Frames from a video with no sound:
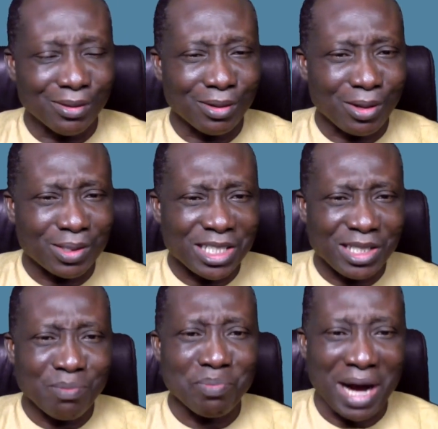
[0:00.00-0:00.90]

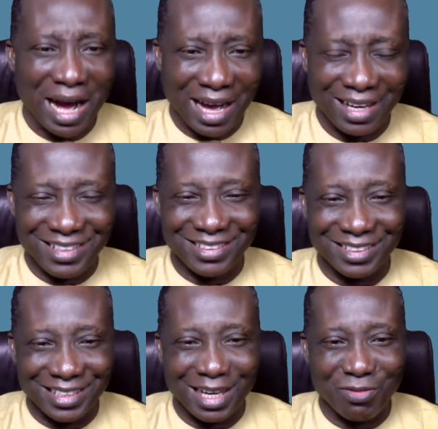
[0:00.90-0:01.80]
oxygen bar
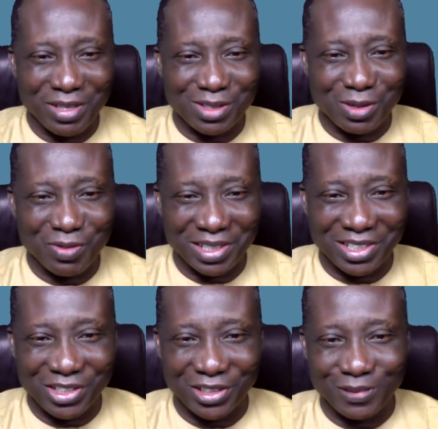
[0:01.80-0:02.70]
in our first
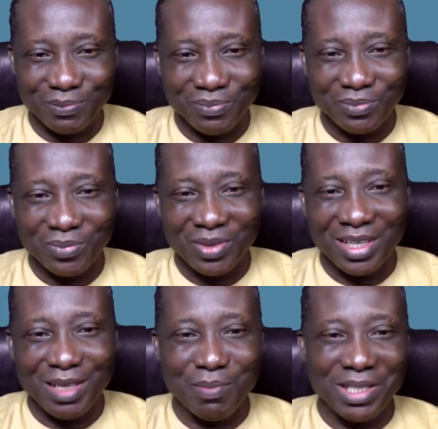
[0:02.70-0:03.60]
conversation.
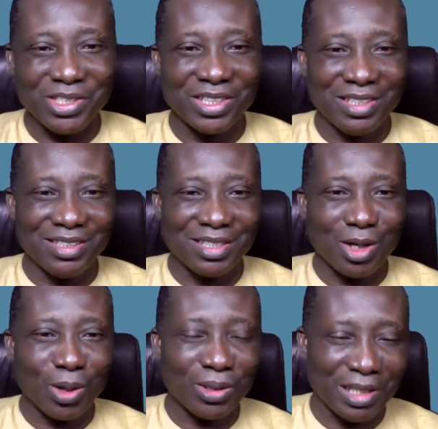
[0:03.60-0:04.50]
He mentioned
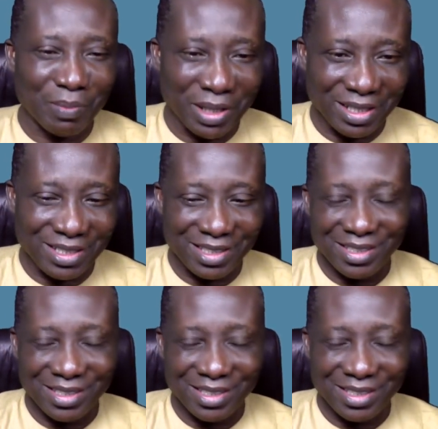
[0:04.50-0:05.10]
Undermed.